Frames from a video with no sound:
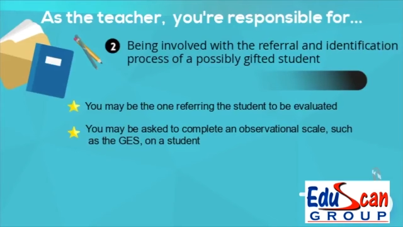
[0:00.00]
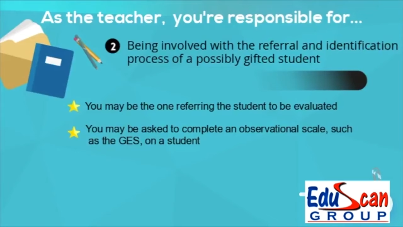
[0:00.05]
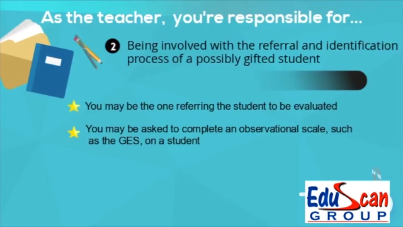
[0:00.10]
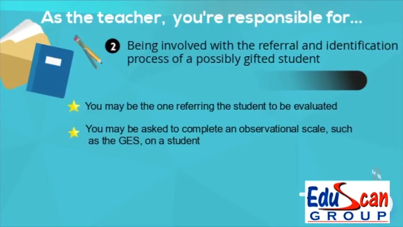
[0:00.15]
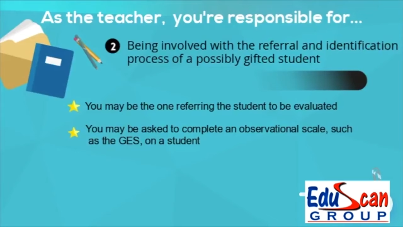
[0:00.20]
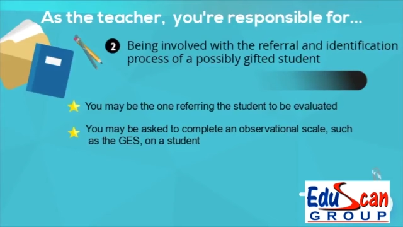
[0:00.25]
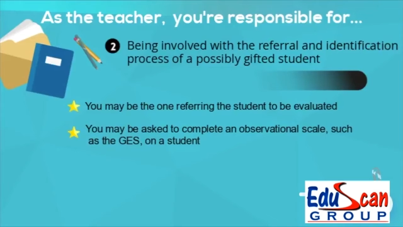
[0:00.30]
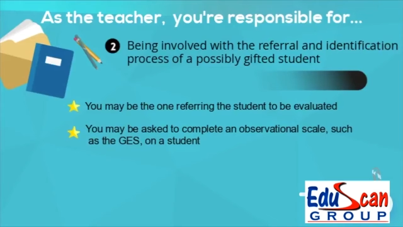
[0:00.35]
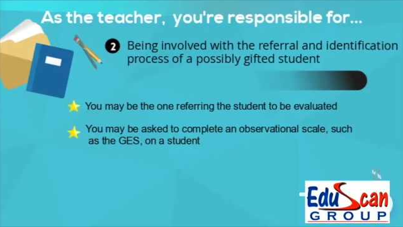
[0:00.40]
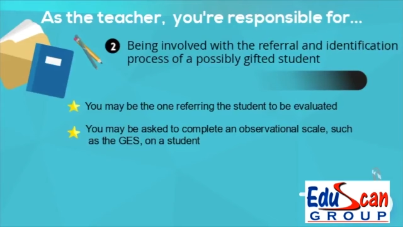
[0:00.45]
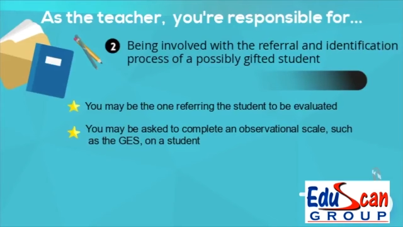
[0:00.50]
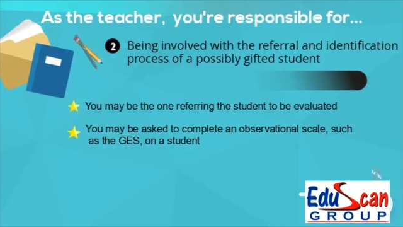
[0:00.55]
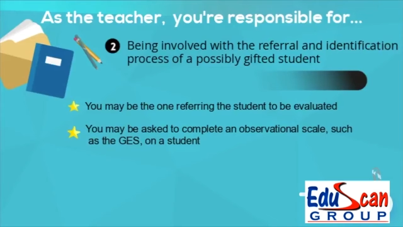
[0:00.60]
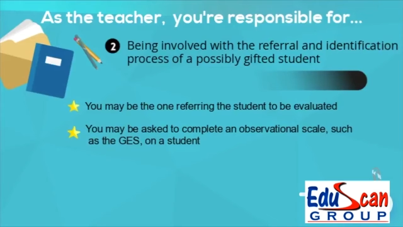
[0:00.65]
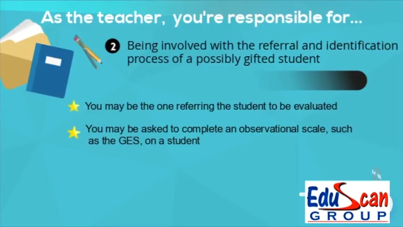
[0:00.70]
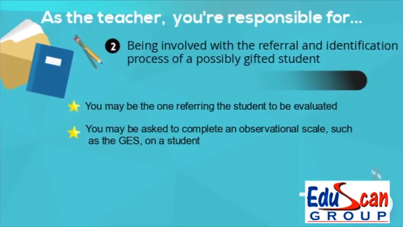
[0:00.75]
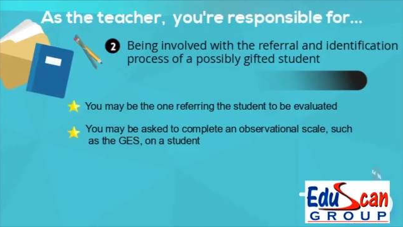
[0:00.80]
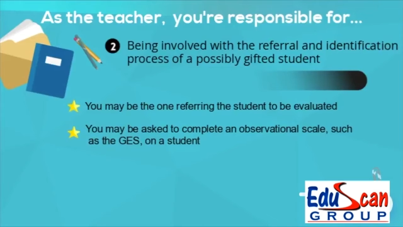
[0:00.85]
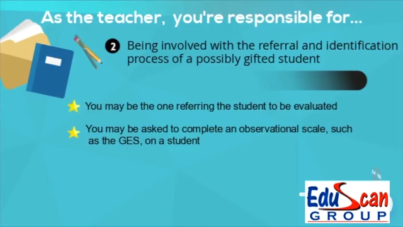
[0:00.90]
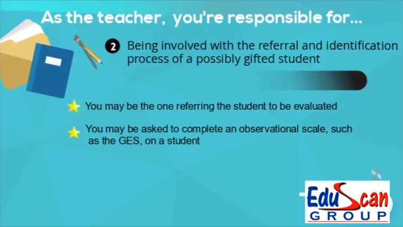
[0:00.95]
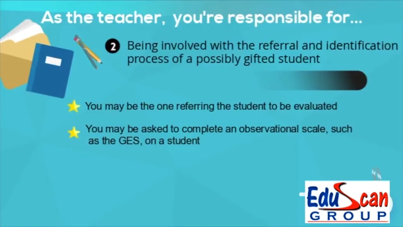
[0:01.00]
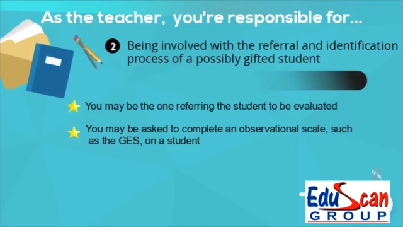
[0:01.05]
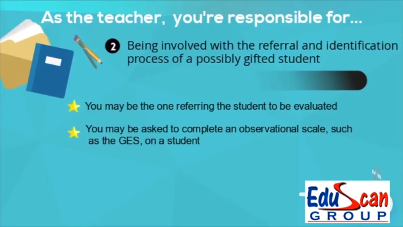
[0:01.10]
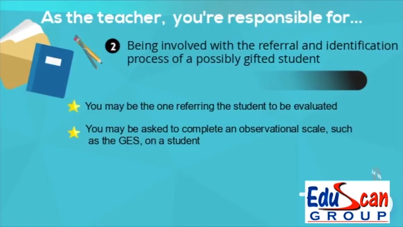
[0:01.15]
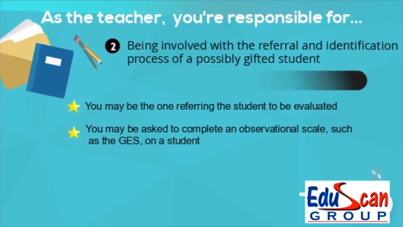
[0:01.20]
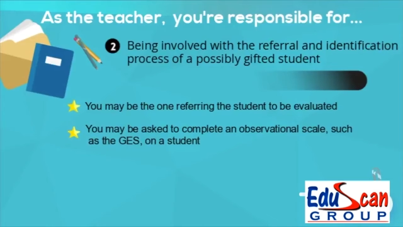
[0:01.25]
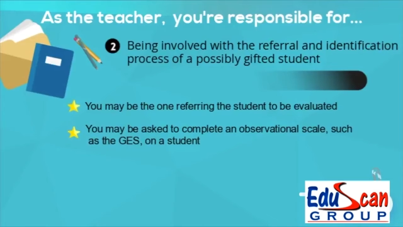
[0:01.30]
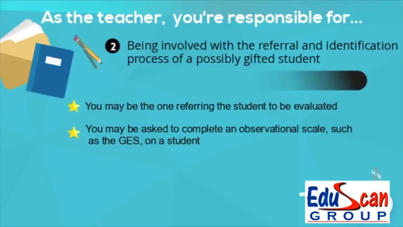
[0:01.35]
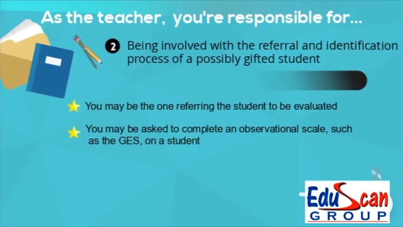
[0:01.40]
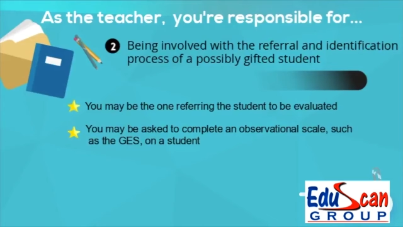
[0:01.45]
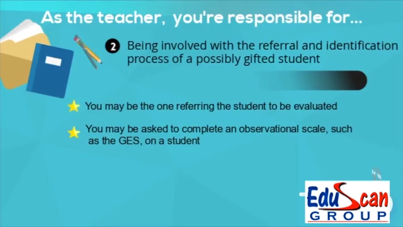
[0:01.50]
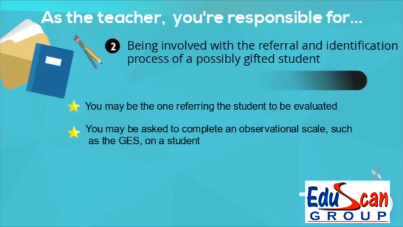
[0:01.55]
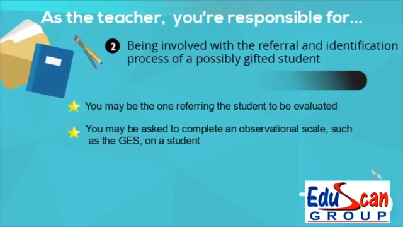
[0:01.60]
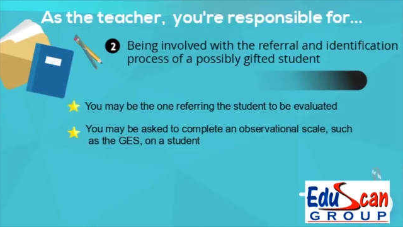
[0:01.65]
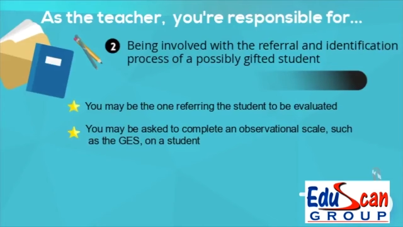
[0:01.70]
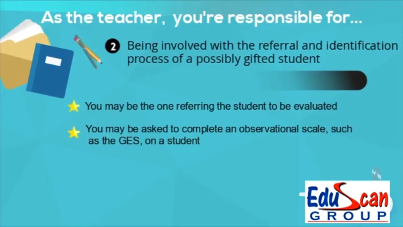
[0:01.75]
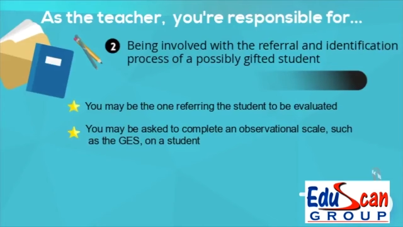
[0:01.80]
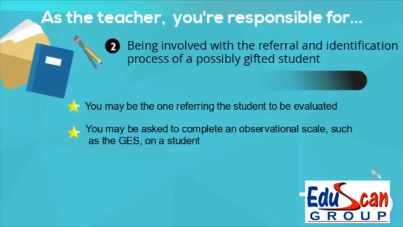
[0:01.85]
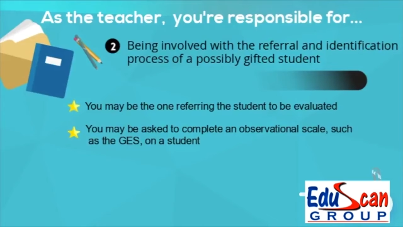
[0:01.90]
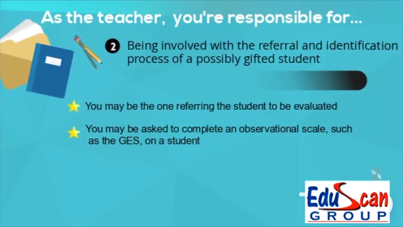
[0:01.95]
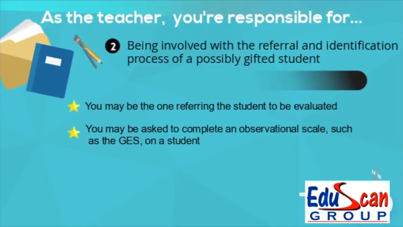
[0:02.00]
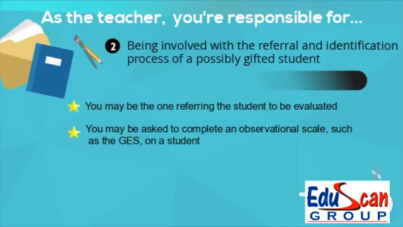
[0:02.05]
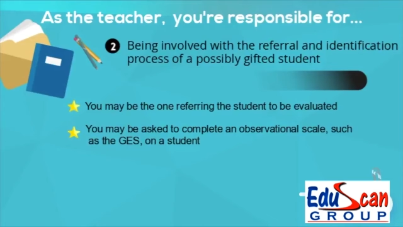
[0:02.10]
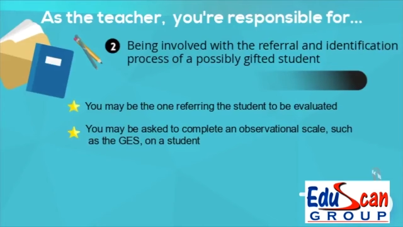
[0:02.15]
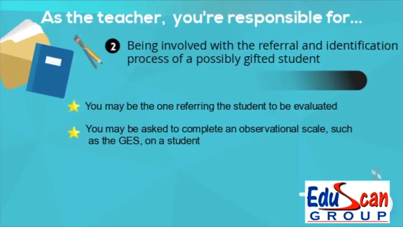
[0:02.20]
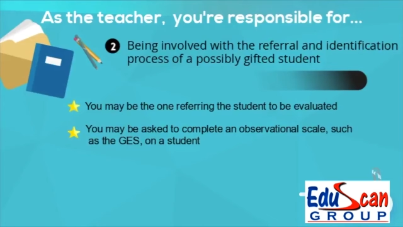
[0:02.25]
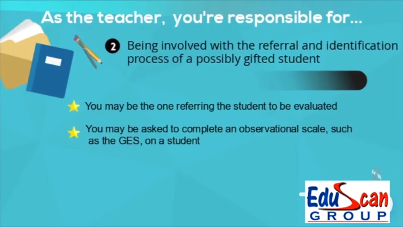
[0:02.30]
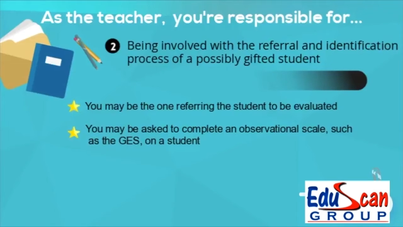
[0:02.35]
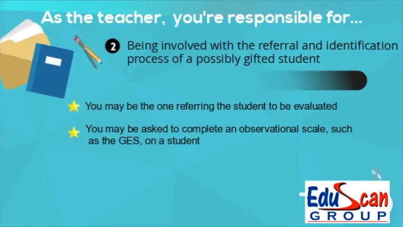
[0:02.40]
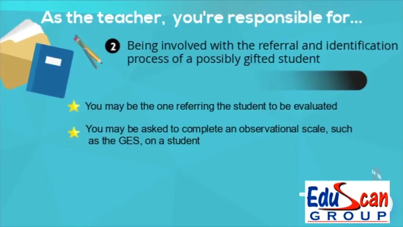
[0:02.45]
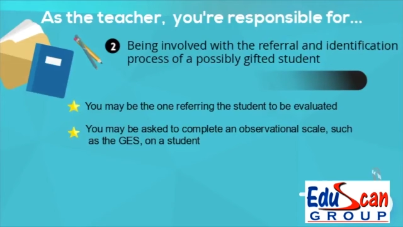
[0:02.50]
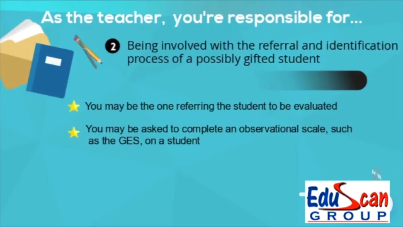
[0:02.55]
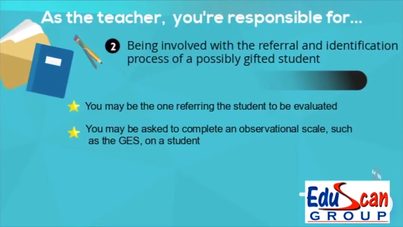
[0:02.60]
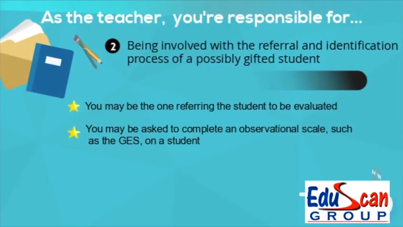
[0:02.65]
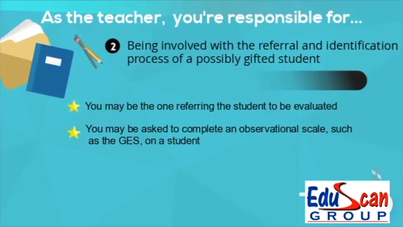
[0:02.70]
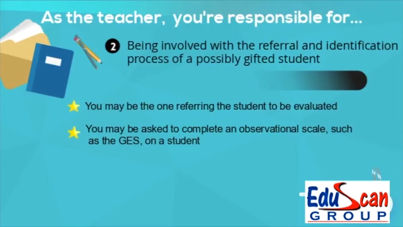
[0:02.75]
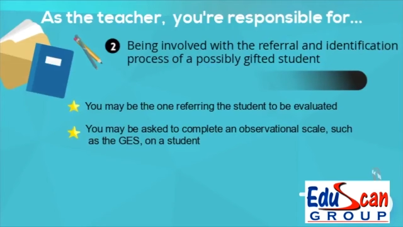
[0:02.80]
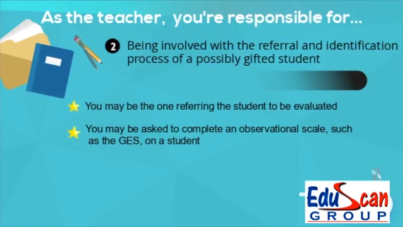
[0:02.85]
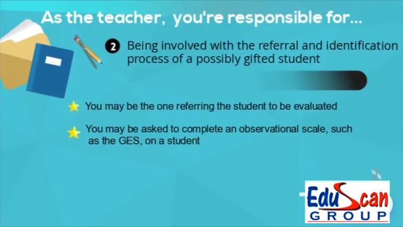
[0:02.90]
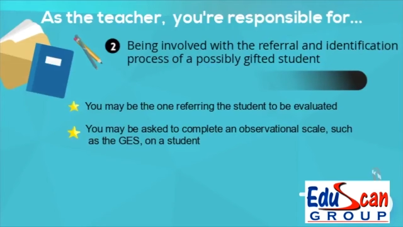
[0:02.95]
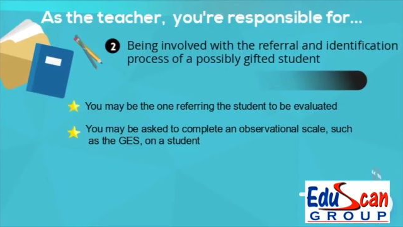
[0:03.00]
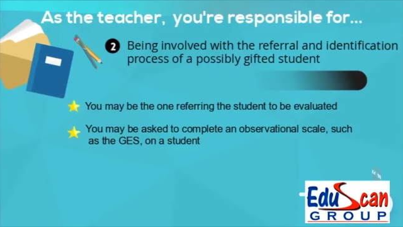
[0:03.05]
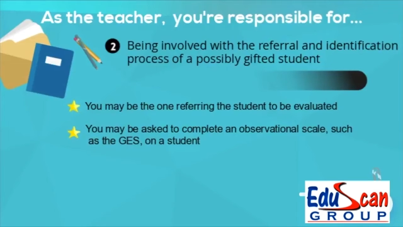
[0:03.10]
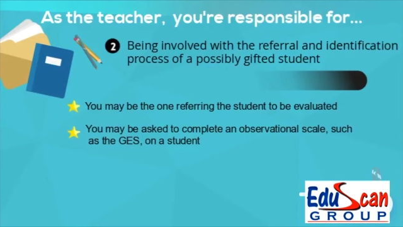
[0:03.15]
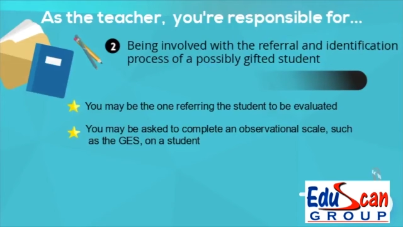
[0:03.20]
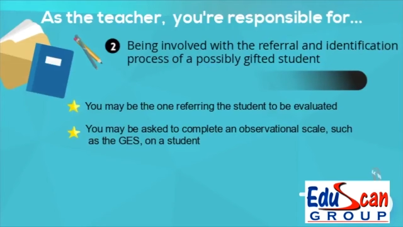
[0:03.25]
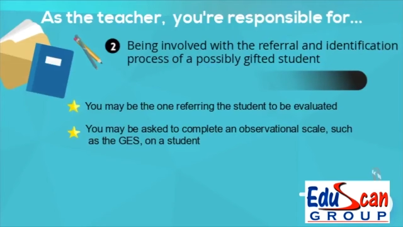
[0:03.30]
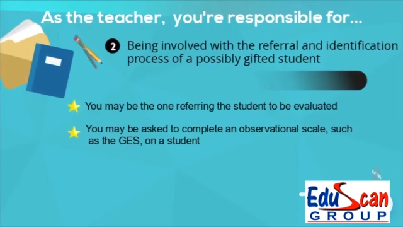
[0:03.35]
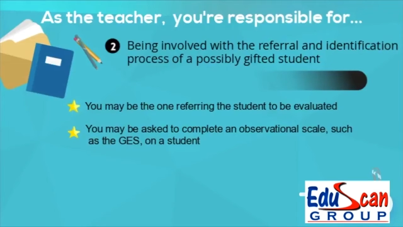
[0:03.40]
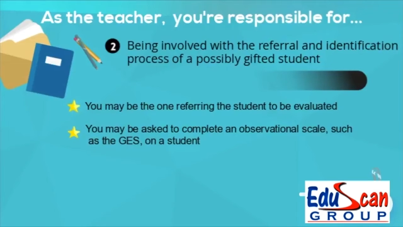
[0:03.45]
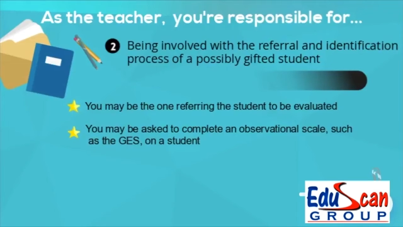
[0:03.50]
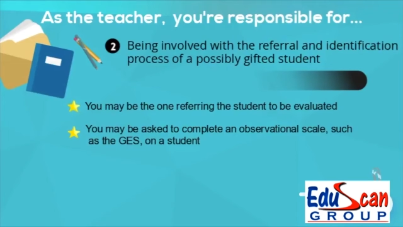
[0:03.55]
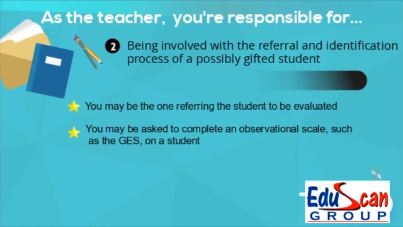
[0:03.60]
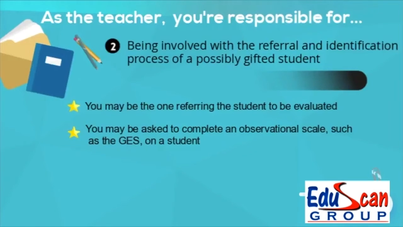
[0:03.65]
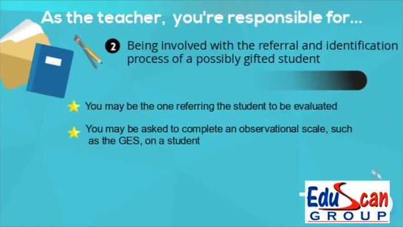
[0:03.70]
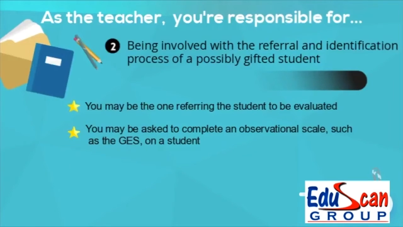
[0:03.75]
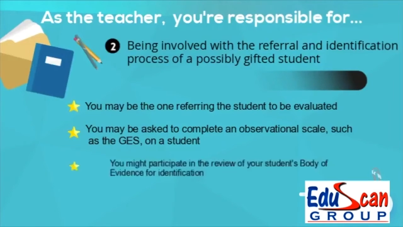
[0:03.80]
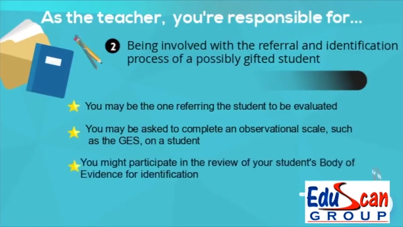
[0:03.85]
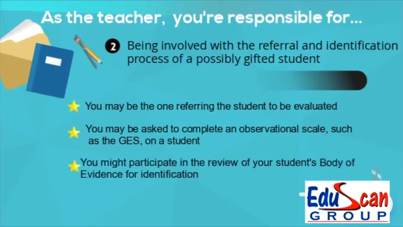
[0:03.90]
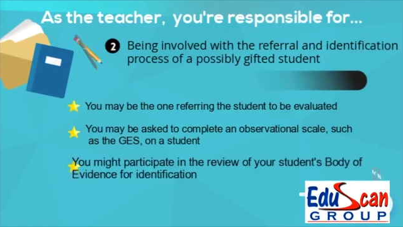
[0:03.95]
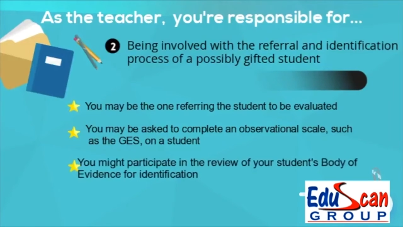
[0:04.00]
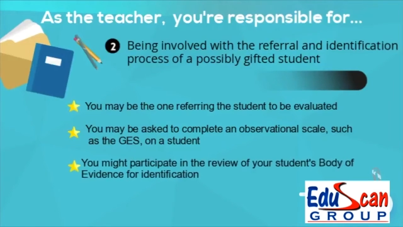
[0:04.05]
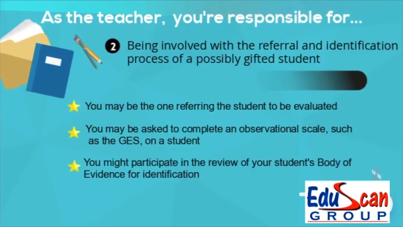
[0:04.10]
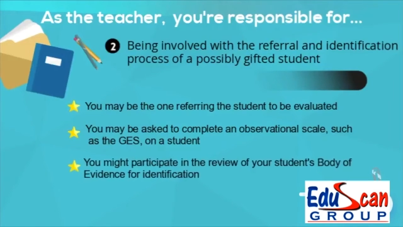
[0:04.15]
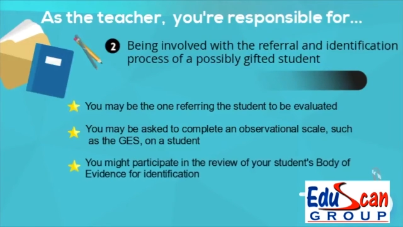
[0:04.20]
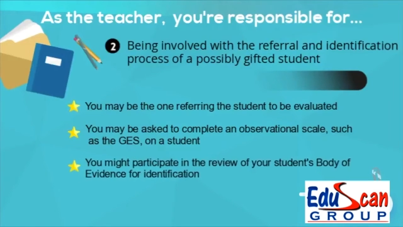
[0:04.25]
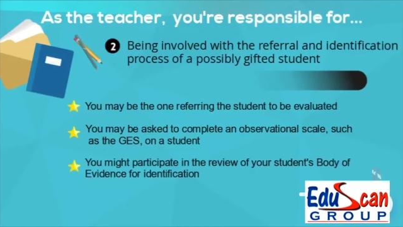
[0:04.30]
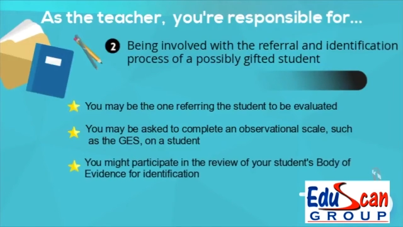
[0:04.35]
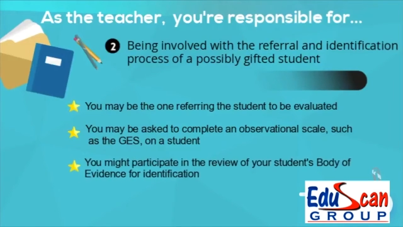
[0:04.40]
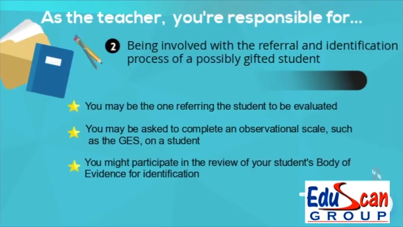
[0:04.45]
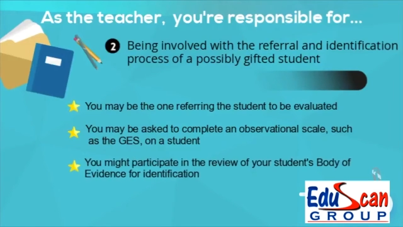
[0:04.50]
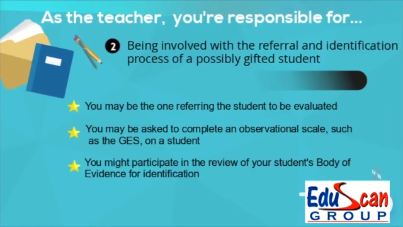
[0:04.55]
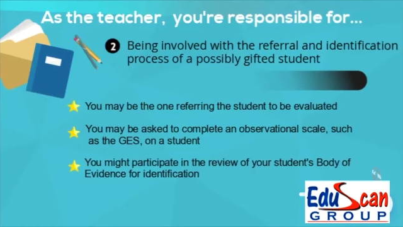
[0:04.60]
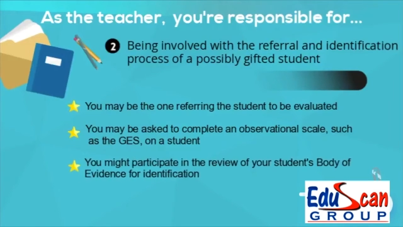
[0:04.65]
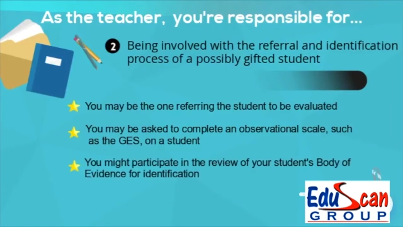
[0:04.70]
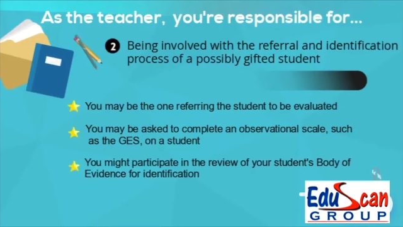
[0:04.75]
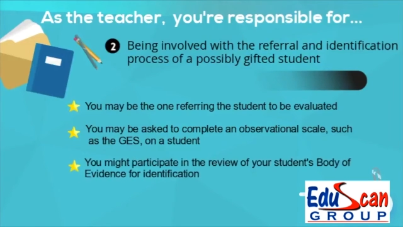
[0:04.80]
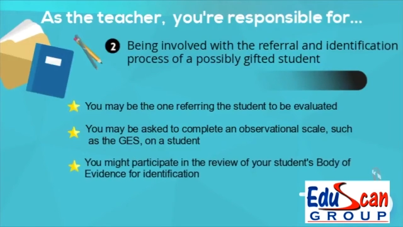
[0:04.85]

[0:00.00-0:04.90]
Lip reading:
No face is visible, so there are no lips to read.